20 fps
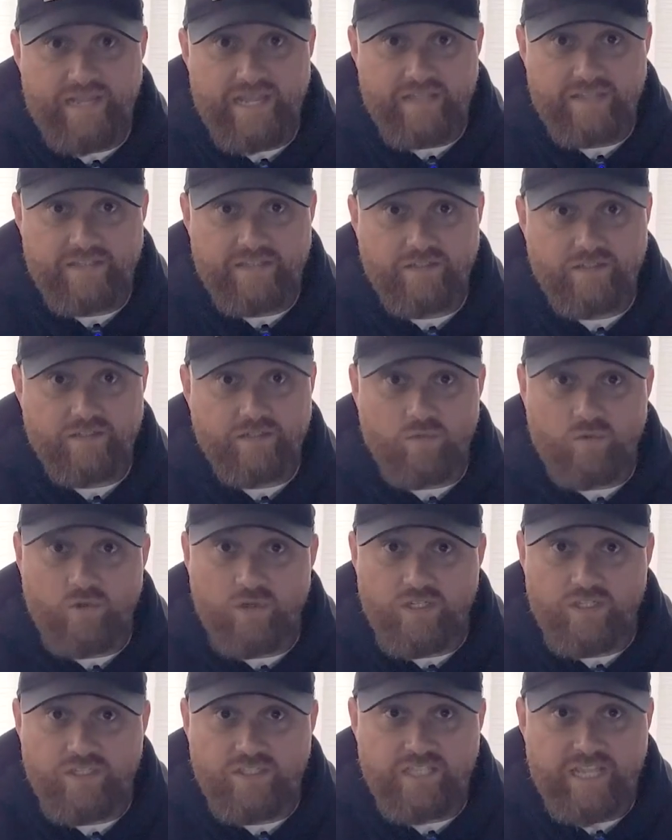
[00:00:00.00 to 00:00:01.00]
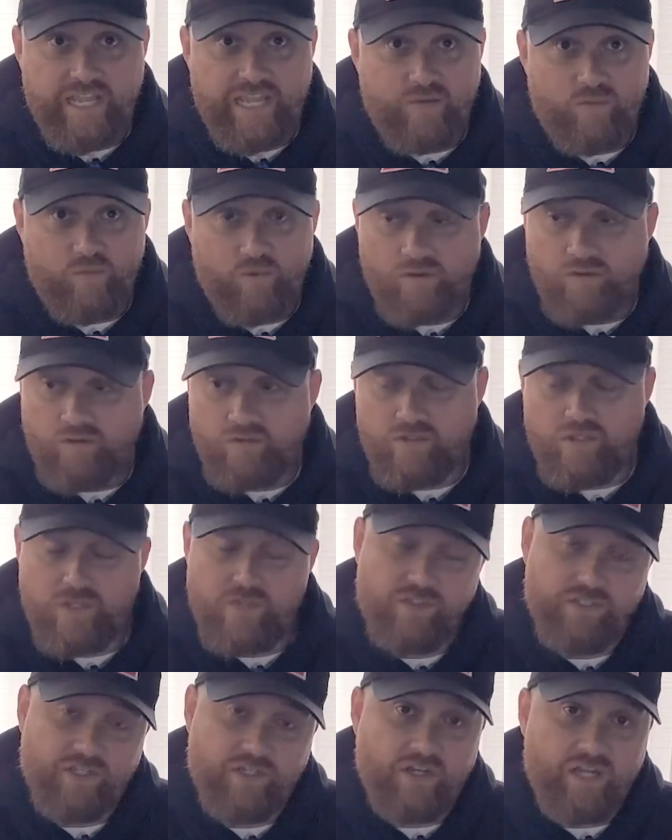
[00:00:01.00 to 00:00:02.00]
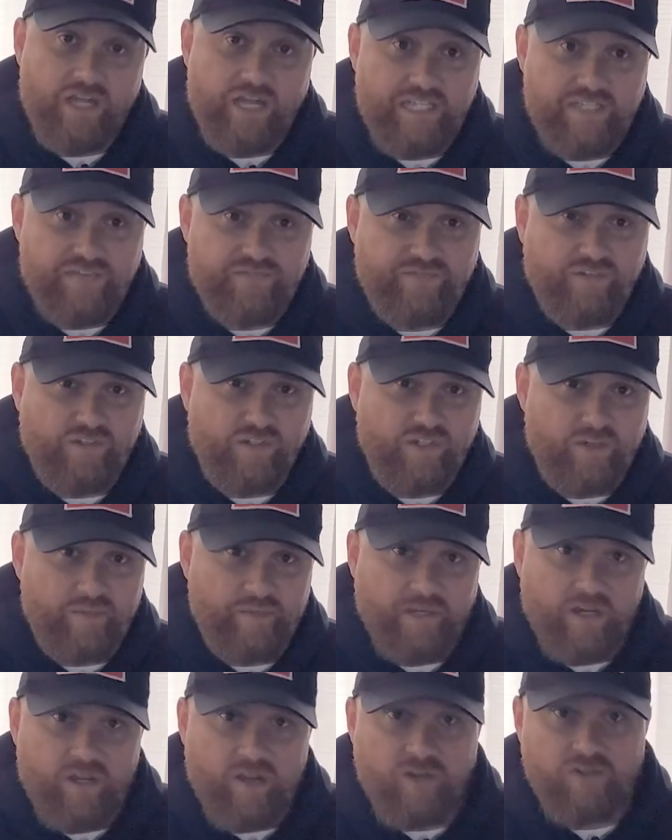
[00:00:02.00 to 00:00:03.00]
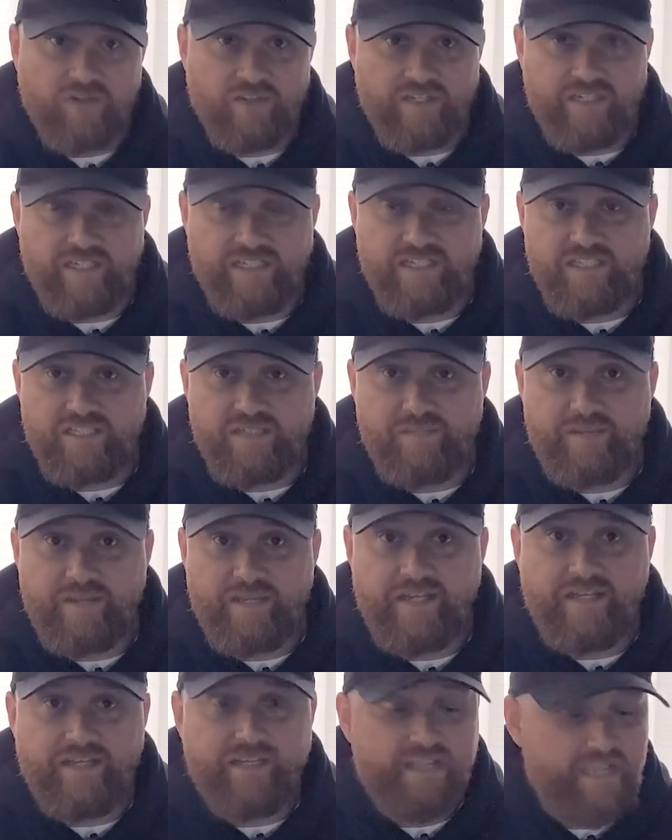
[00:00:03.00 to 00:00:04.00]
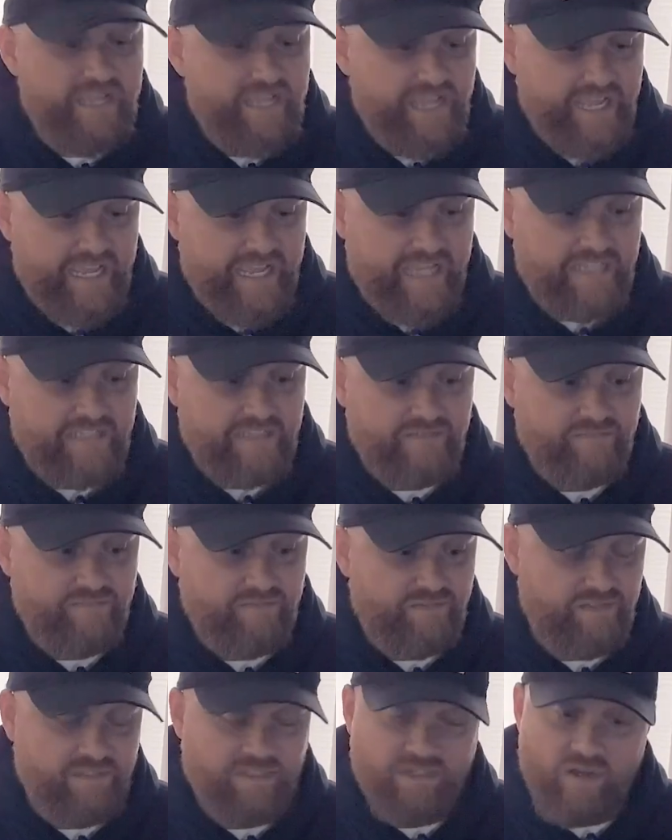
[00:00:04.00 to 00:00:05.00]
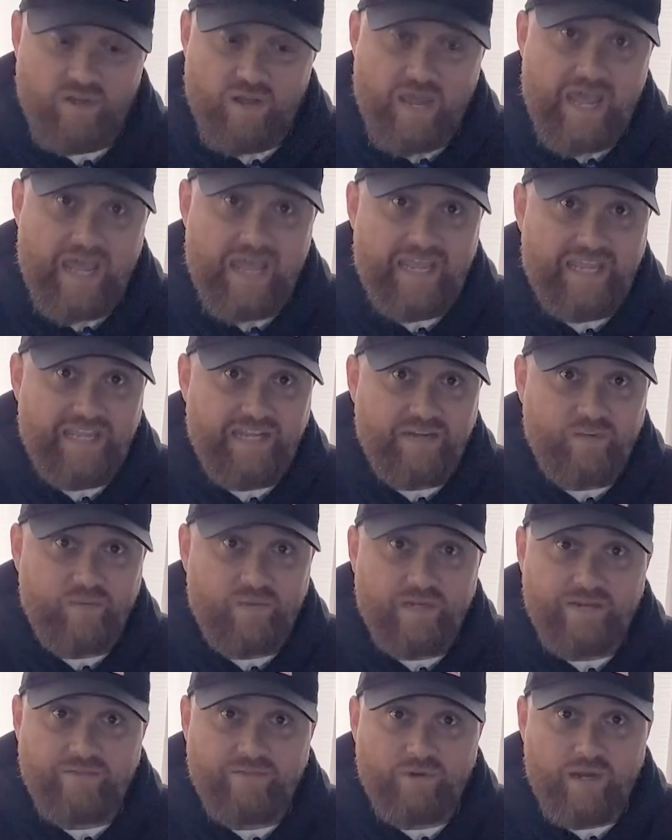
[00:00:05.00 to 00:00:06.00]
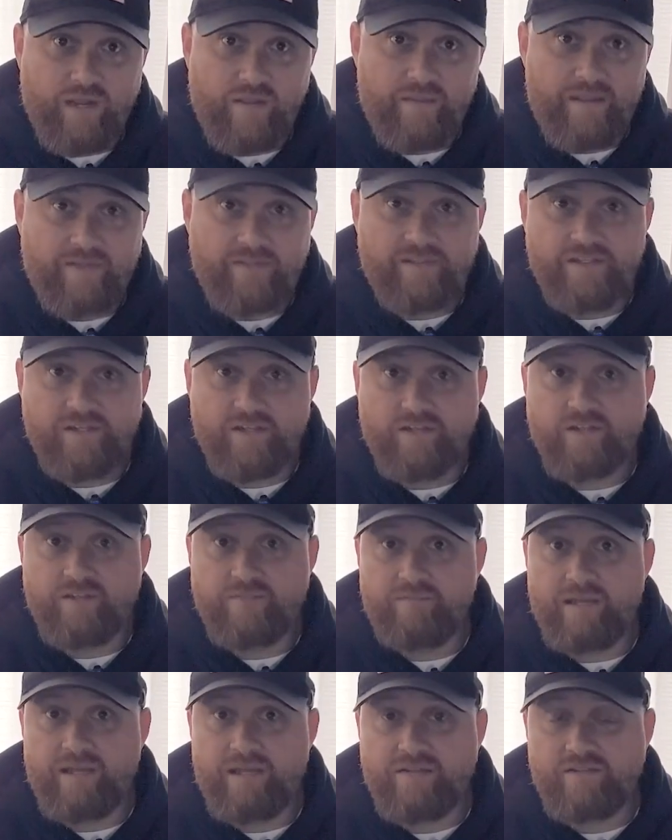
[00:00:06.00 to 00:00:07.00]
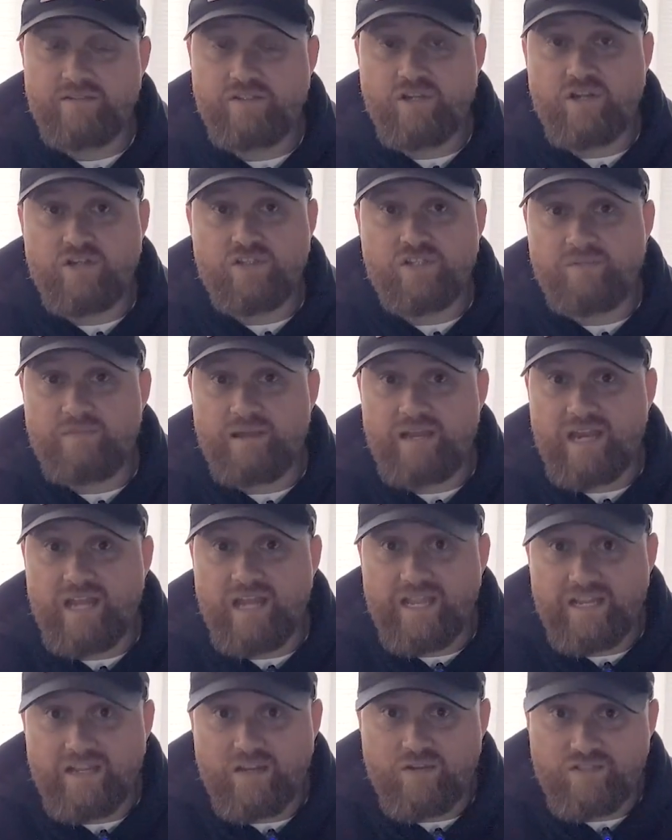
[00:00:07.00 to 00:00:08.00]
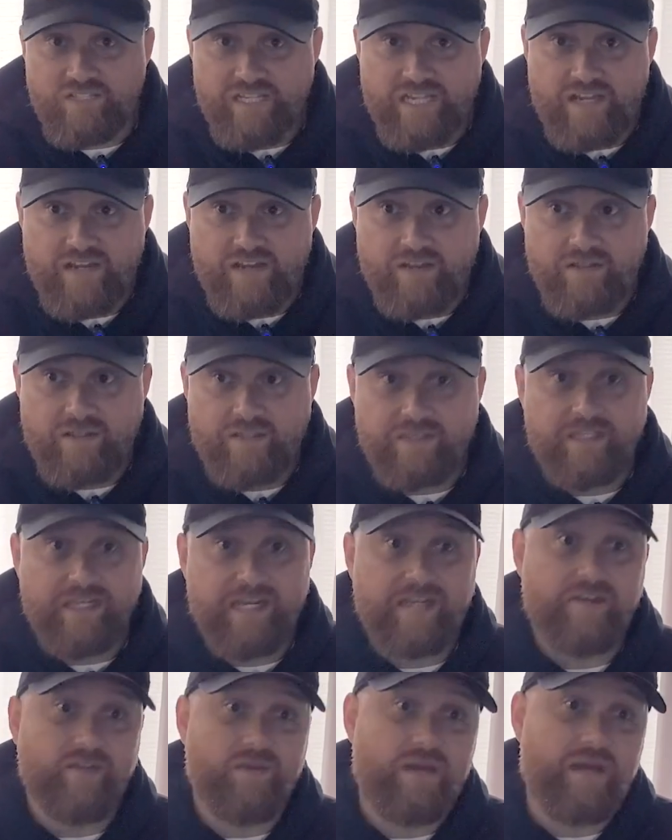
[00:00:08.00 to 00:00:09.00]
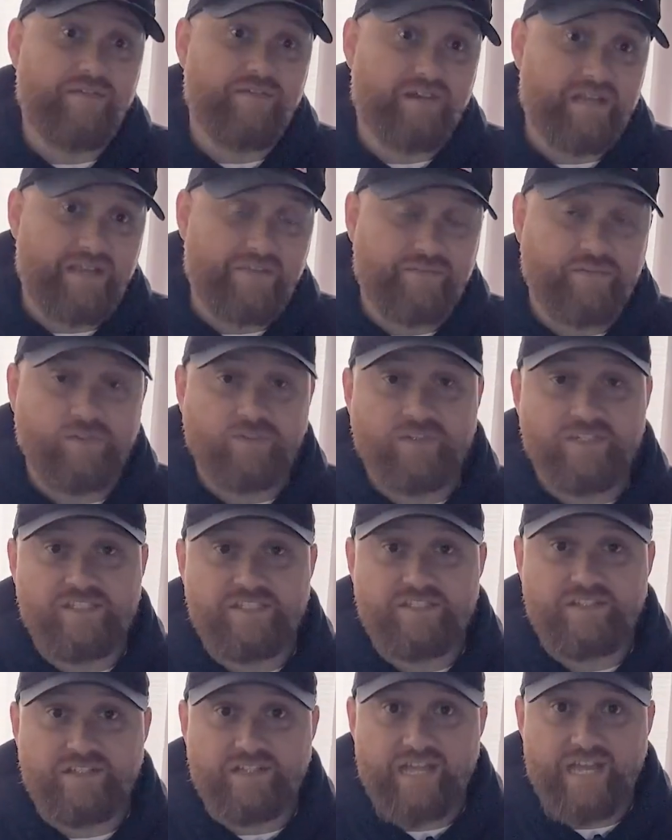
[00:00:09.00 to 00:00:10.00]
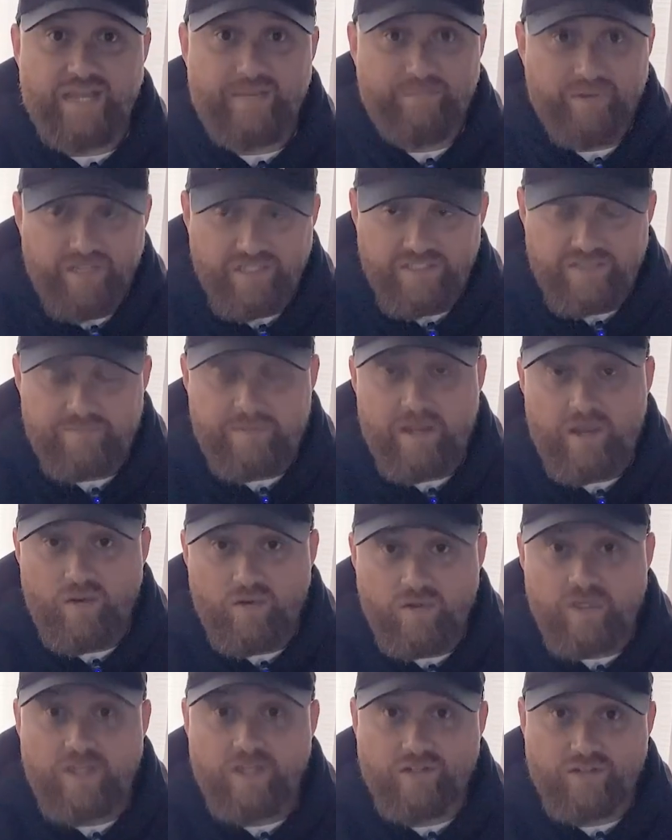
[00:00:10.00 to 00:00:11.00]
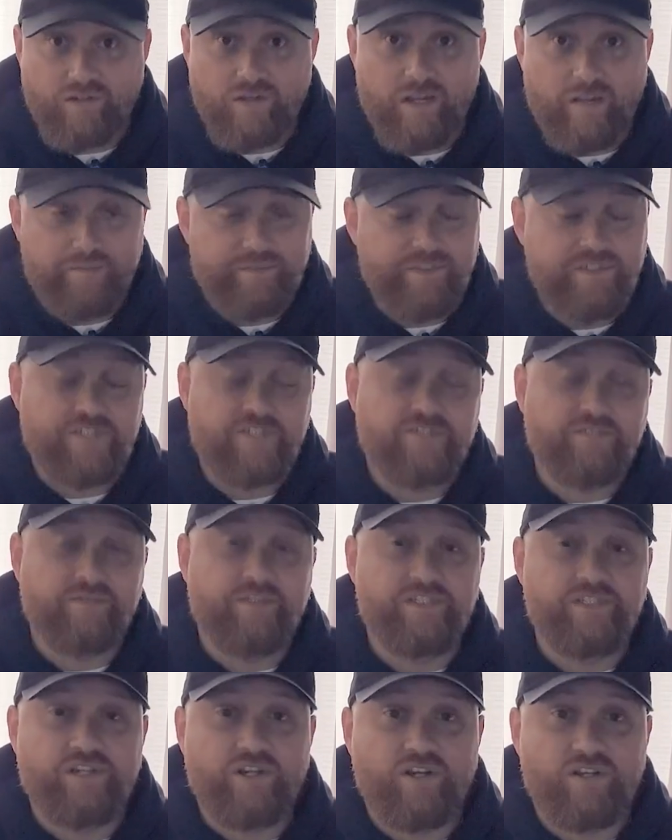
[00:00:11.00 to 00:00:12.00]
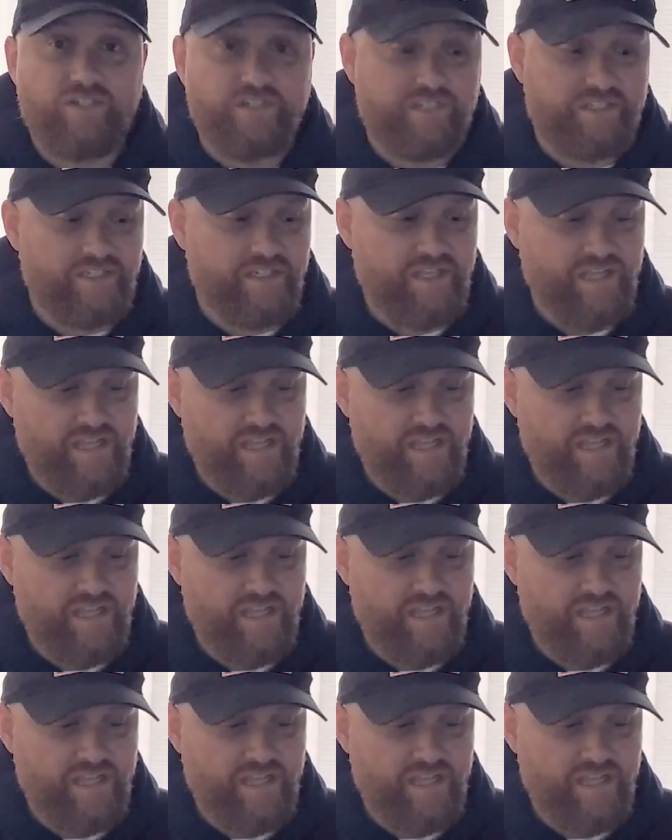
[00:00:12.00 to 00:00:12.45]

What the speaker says: out there in the woods and we'll use our lights for a little bit longer than anticipated. And you know, I hate it whenever I'm out there and my charge on my light goes out and then I don't have a light for the rest of the night because my only other option is to recharge it.